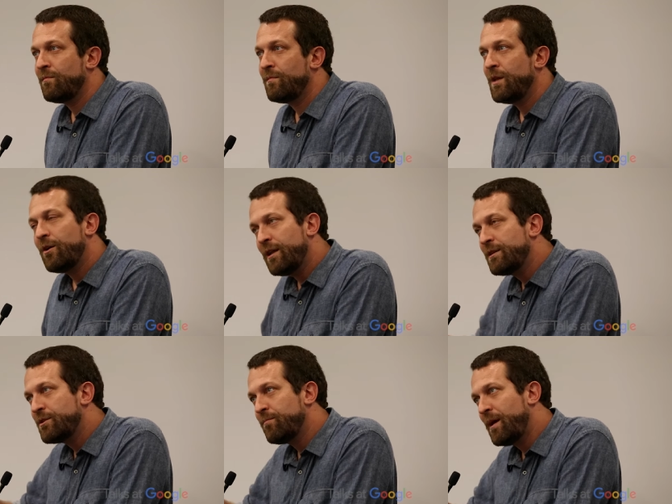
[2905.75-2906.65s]
you know, and,
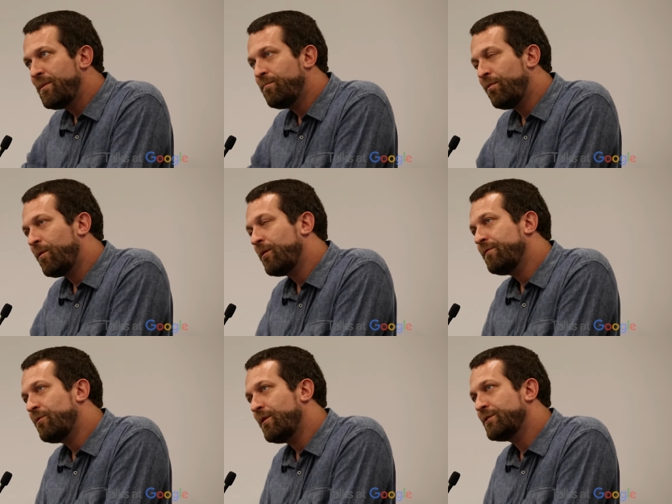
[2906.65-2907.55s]
and so maybe part of
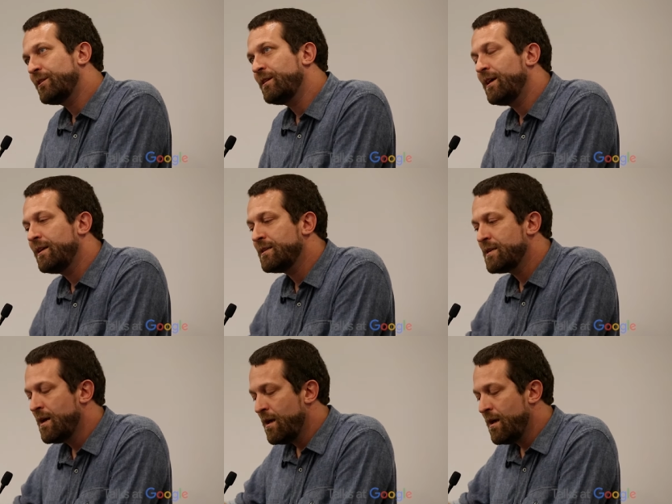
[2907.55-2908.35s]
the question then is